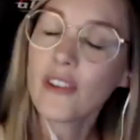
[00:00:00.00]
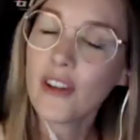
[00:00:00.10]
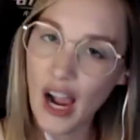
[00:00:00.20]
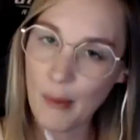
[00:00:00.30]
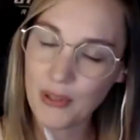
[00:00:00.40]

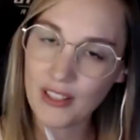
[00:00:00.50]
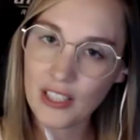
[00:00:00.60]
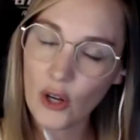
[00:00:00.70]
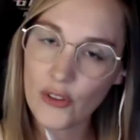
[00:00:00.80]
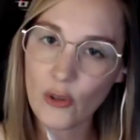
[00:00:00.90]
happen
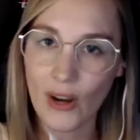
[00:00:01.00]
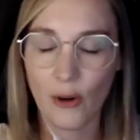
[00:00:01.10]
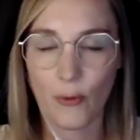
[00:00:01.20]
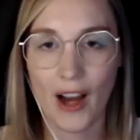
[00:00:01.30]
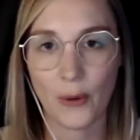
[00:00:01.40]
the other way
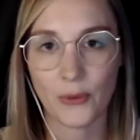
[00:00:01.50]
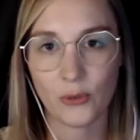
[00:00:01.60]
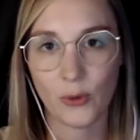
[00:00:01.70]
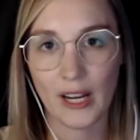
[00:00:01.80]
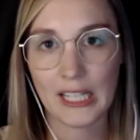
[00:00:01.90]
around,
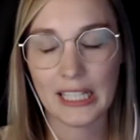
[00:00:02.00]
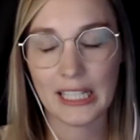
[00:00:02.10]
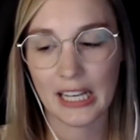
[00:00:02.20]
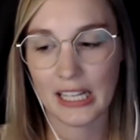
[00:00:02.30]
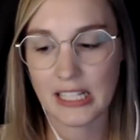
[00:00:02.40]
right?
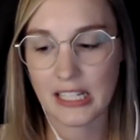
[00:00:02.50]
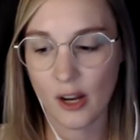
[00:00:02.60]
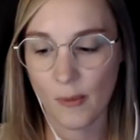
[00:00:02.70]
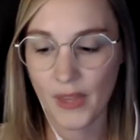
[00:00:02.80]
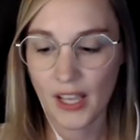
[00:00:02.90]

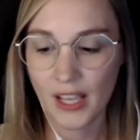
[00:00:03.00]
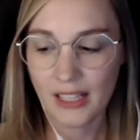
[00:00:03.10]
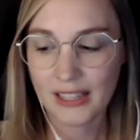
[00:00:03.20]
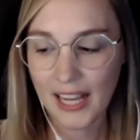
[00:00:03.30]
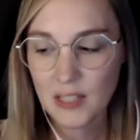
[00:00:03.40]
And
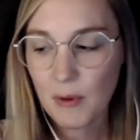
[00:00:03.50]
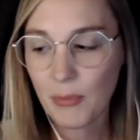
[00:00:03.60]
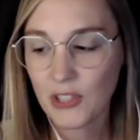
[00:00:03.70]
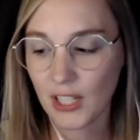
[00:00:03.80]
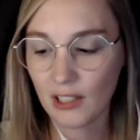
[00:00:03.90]
that's been
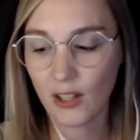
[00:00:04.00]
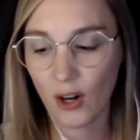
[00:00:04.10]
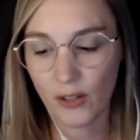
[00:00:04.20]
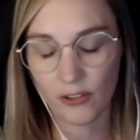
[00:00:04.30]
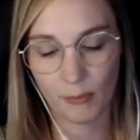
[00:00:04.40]
particularly
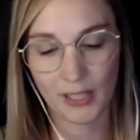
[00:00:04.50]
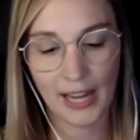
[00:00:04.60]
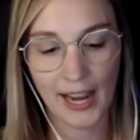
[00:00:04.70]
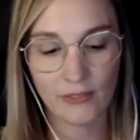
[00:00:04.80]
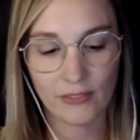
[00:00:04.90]
hard for me
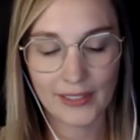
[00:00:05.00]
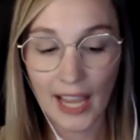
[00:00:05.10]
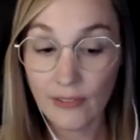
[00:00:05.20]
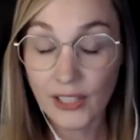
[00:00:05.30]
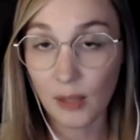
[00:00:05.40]
to
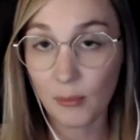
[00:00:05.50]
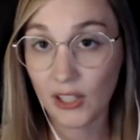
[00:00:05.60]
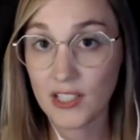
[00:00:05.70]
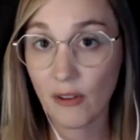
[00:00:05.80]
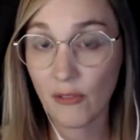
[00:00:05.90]
navigate,
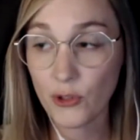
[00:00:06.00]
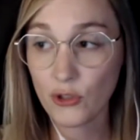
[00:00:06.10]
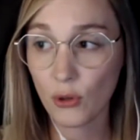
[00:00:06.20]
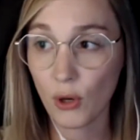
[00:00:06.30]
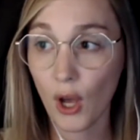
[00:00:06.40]
because I've
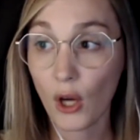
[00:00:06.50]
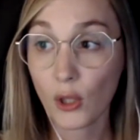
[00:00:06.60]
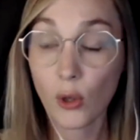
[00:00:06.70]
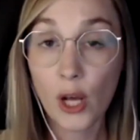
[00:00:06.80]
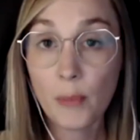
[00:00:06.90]
also
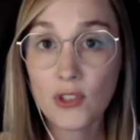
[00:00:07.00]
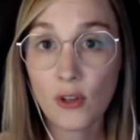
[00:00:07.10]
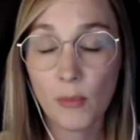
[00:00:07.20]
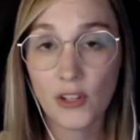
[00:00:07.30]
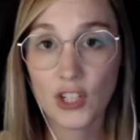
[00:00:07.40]
grown up so
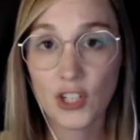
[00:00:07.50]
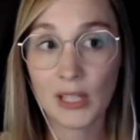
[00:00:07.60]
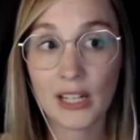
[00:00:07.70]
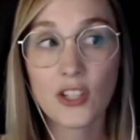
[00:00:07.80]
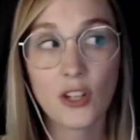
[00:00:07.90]
much. I
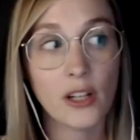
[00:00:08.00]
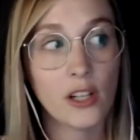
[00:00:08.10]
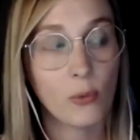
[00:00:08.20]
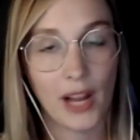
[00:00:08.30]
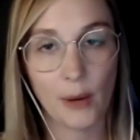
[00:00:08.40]
mean, I
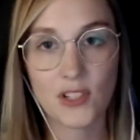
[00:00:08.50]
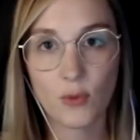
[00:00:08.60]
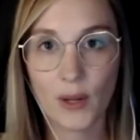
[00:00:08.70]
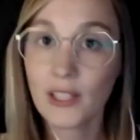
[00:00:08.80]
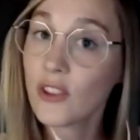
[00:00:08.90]
started when I was
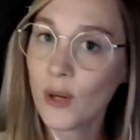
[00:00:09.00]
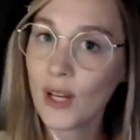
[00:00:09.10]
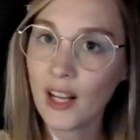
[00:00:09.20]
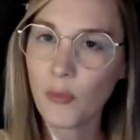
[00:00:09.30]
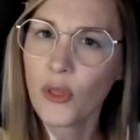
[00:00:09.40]
23
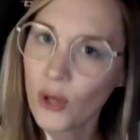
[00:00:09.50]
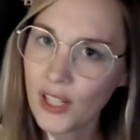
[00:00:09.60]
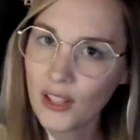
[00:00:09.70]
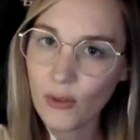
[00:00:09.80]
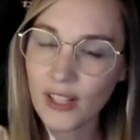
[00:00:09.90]
and I'm
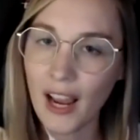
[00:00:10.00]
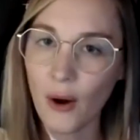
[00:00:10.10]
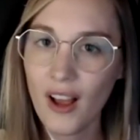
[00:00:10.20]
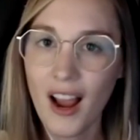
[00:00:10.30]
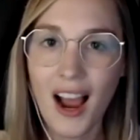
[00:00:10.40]
33
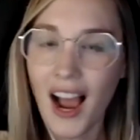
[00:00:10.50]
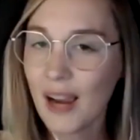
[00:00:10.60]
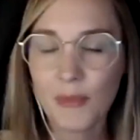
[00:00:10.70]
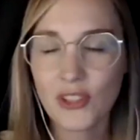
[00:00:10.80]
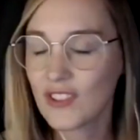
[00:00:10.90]
now.
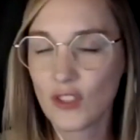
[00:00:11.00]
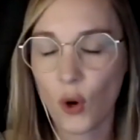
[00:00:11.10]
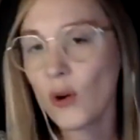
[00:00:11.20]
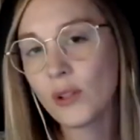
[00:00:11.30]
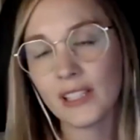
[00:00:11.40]
I'm a
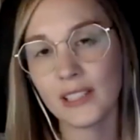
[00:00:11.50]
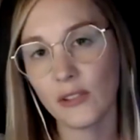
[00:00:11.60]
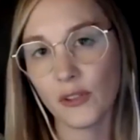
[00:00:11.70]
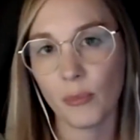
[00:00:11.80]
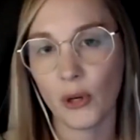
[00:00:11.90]
totally
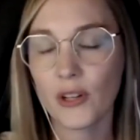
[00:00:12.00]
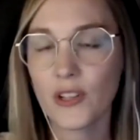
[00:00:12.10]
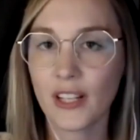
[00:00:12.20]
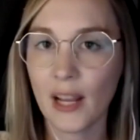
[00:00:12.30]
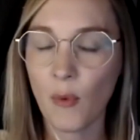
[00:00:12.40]
different
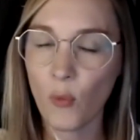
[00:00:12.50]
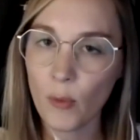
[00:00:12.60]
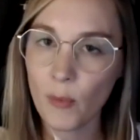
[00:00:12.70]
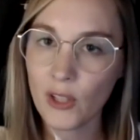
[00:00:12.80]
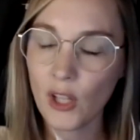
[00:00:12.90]
person. I'm a
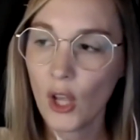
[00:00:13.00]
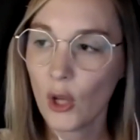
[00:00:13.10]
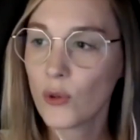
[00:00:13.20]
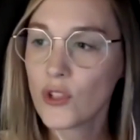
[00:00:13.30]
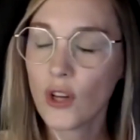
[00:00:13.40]
woman
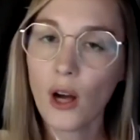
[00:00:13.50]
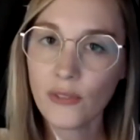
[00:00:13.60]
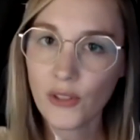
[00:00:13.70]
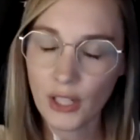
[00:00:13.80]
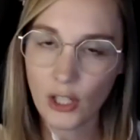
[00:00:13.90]
who's
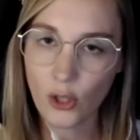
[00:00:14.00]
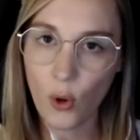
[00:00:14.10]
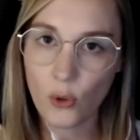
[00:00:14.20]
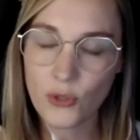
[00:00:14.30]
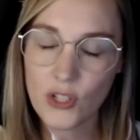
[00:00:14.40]
confident in her
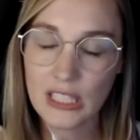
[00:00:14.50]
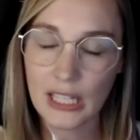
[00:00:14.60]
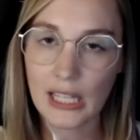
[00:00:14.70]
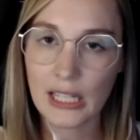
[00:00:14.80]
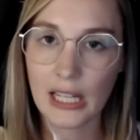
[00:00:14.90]
own
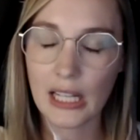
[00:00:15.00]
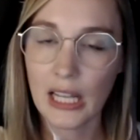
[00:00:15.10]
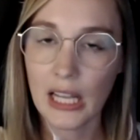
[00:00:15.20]
skin, and